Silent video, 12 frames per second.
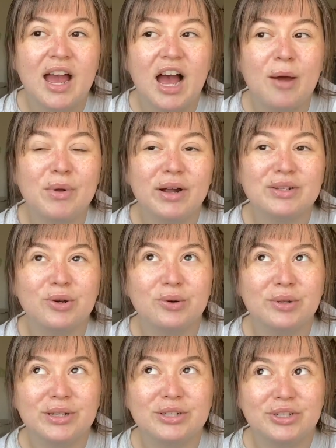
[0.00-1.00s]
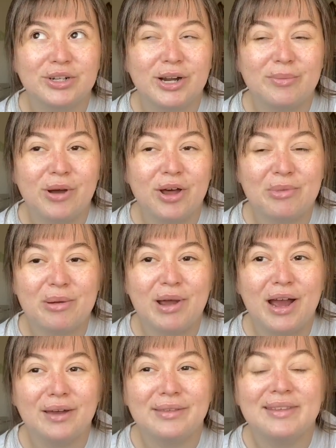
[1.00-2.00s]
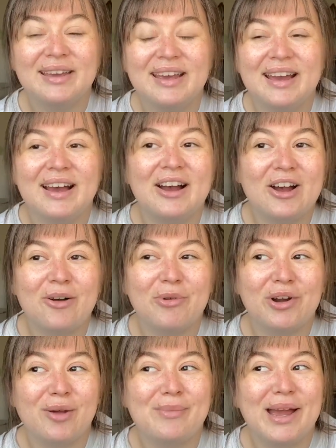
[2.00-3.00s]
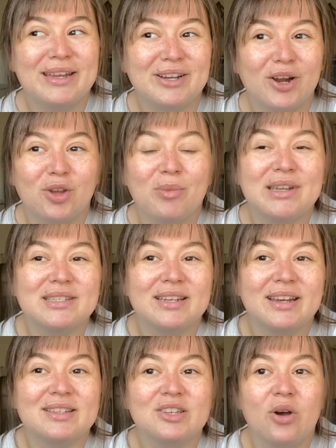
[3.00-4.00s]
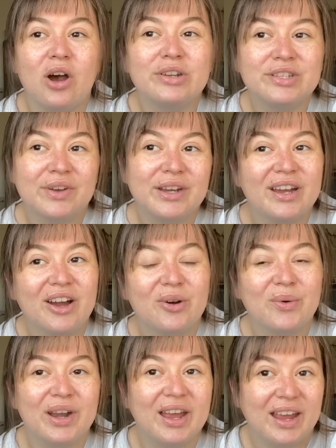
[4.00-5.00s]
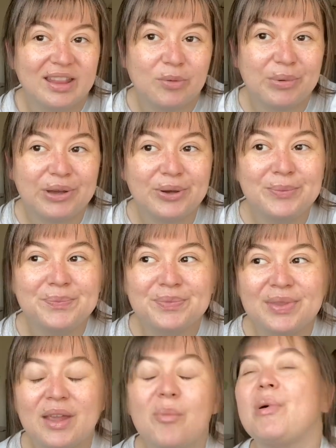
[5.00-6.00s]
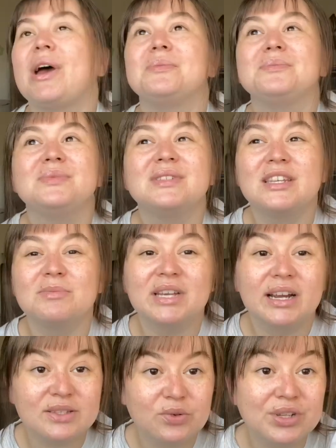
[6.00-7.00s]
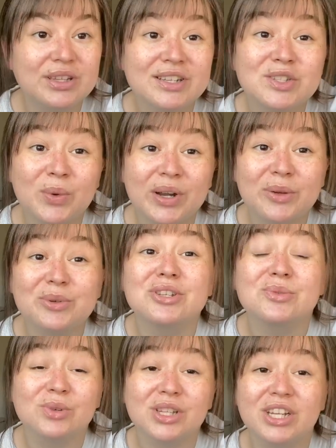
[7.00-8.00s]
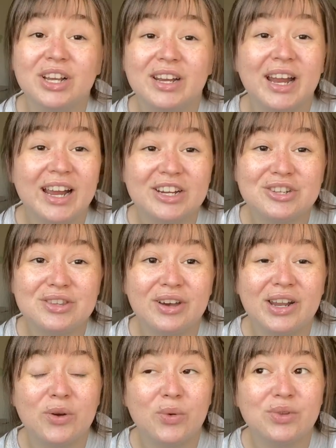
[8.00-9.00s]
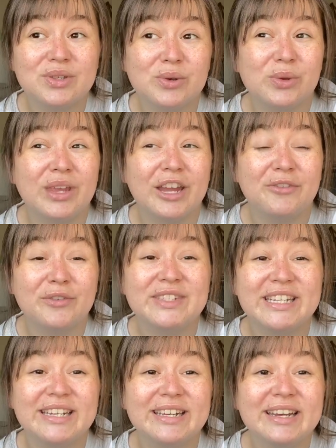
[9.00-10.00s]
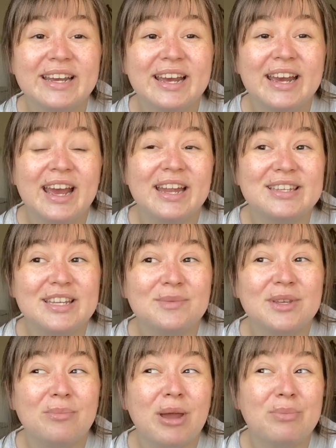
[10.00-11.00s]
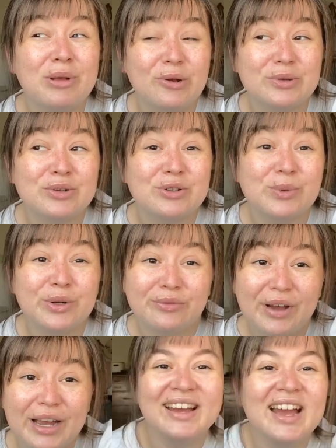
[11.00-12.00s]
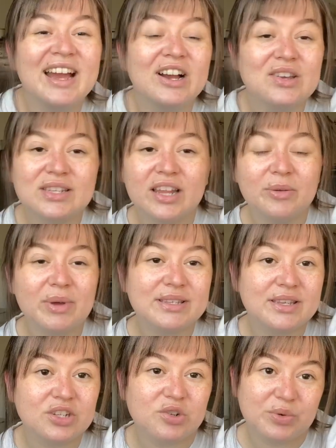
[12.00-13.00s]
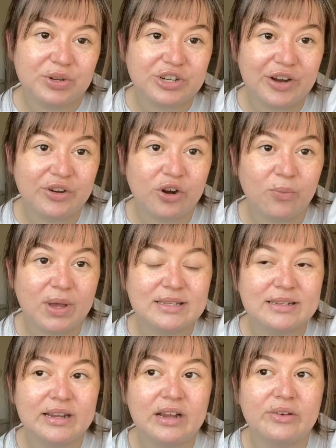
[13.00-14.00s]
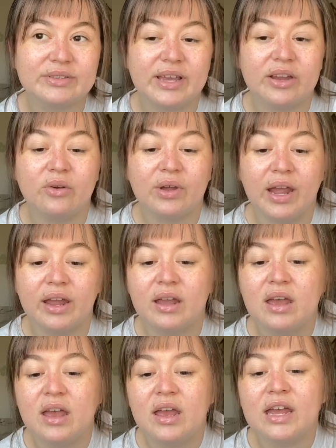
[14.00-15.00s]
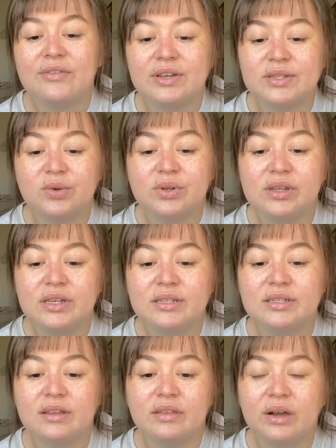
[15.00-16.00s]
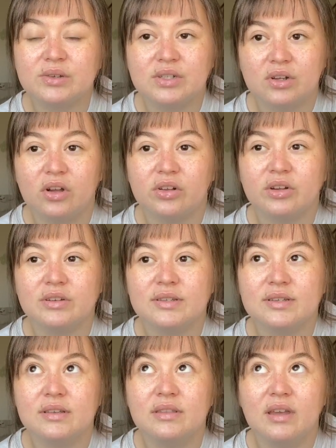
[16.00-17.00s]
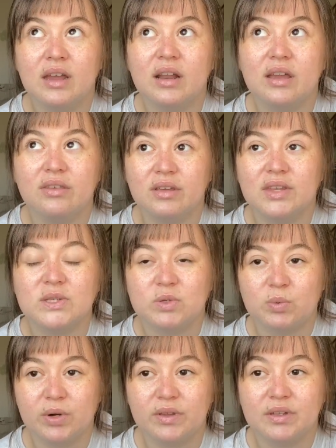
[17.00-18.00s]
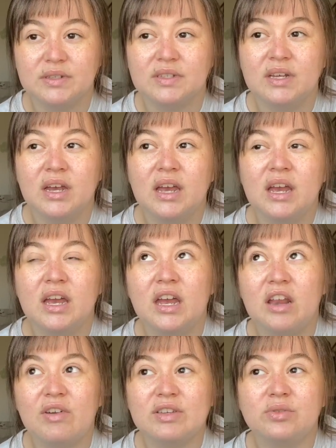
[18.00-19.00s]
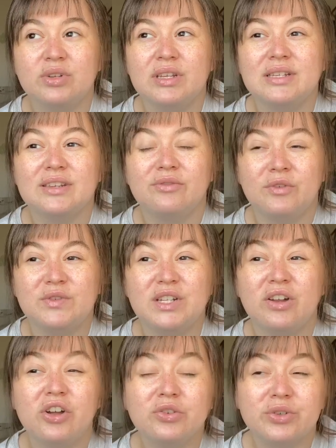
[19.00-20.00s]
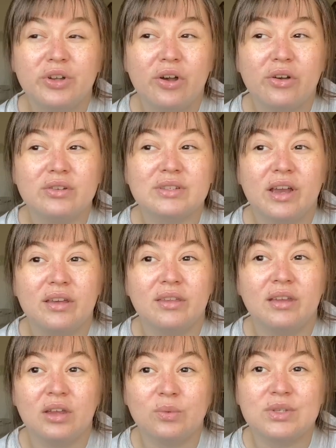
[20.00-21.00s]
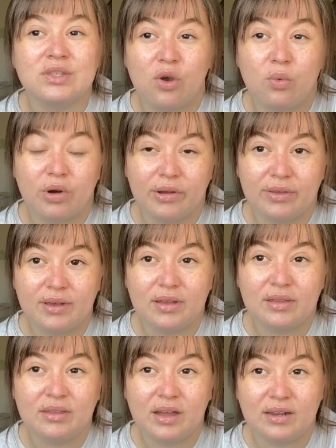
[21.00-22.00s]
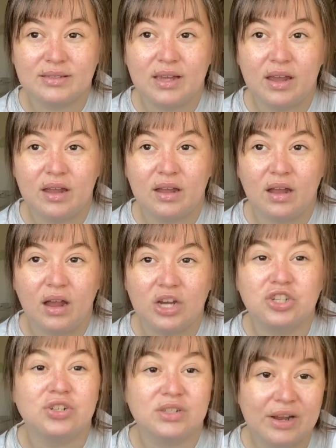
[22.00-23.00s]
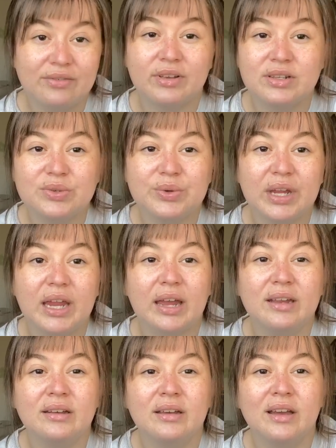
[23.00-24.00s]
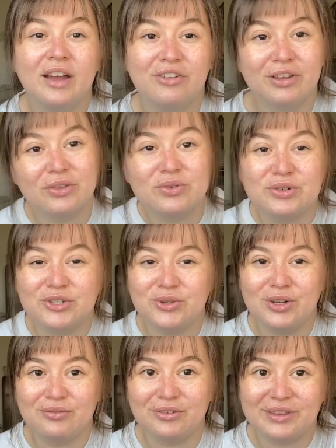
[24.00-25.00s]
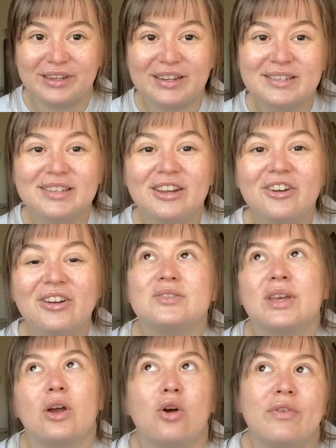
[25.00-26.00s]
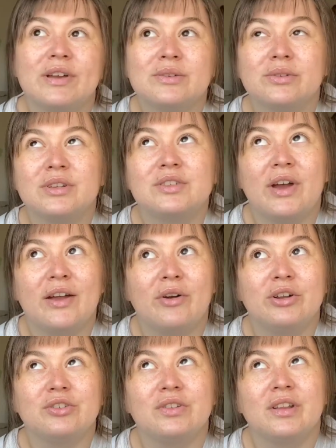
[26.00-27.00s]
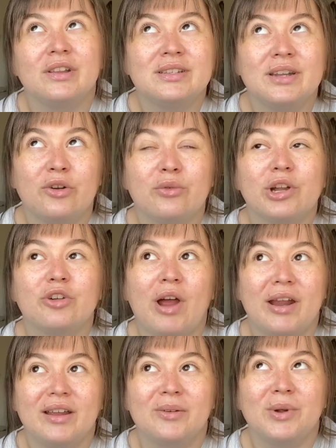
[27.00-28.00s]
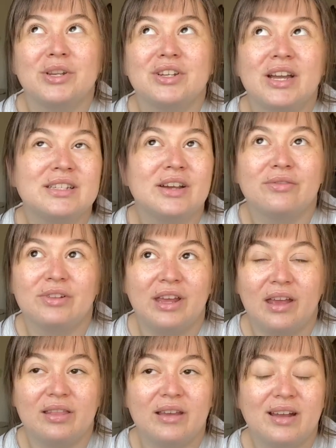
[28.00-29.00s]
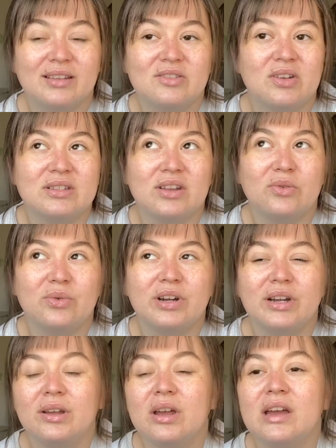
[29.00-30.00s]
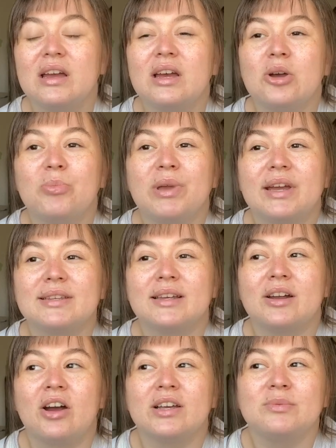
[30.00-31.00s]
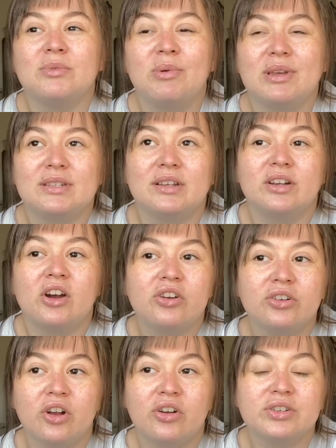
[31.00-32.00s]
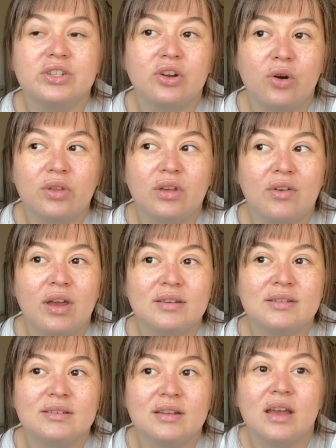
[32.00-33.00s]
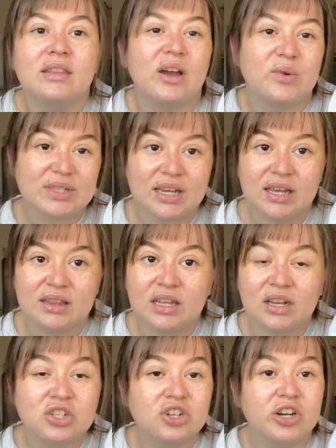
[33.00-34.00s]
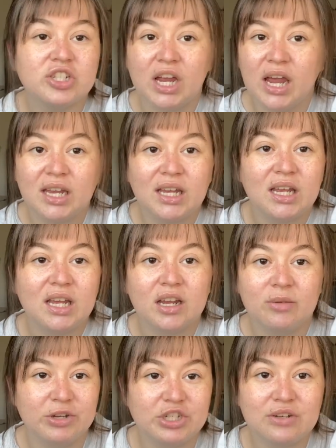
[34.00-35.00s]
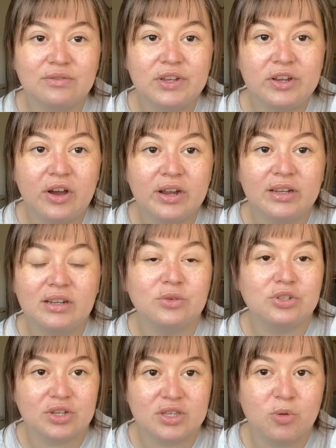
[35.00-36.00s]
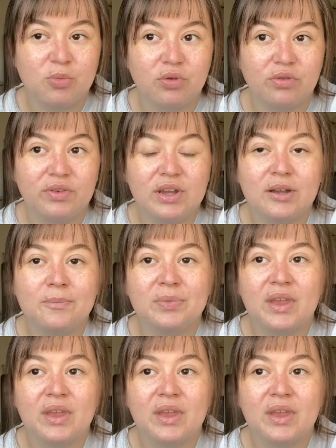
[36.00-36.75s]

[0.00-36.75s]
I'm not totally sure. I'm on my math or on my documenting, so I'll just find out when I get the bill. But it seems like I sold at least 20, which is really good. I actually thought I only sold like 15, and it seems I might be closer to 25. I was telling my sister when we were driving home last night, I was like, okay, if I sold at least $1,000, then I think this was worth it. And if I sold at least $1,500, I think it was so worth it that it's like, I should definitely do it again. I feel like those are two different things, you know? It's like, oh, if I sold at least 500, then at least I don't regret it, which I definitely hit that, so that's not a worry. Because it cost me basically $100 to go to the event, and that was it. They didn't charge any commission fee on it. It was just the booth fee.